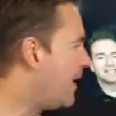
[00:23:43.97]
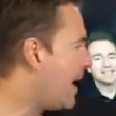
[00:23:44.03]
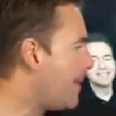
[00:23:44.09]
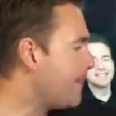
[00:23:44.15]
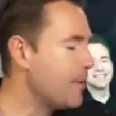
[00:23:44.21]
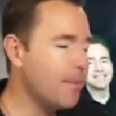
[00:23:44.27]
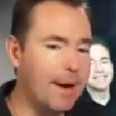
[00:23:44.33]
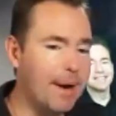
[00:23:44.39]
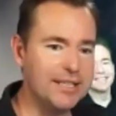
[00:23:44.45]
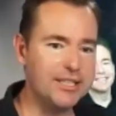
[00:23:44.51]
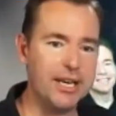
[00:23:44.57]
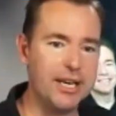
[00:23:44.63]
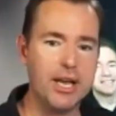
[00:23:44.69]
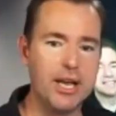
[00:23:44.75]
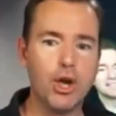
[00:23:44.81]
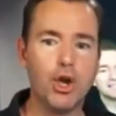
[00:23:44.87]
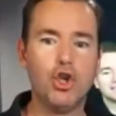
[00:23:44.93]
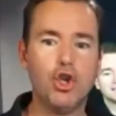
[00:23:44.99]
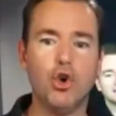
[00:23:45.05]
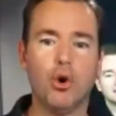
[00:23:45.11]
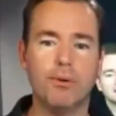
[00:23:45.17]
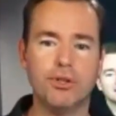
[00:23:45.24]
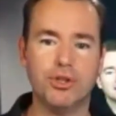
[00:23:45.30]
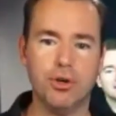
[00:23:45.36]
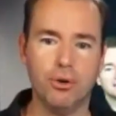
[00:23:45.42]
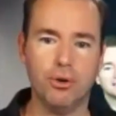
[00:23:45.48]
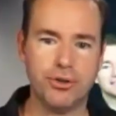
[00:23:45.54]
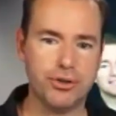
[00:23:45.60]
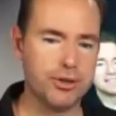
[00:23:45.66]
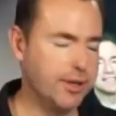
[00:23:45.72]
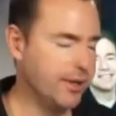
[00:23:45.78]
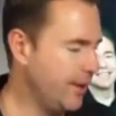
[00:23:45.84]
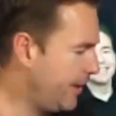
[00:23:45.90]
optimizing your results?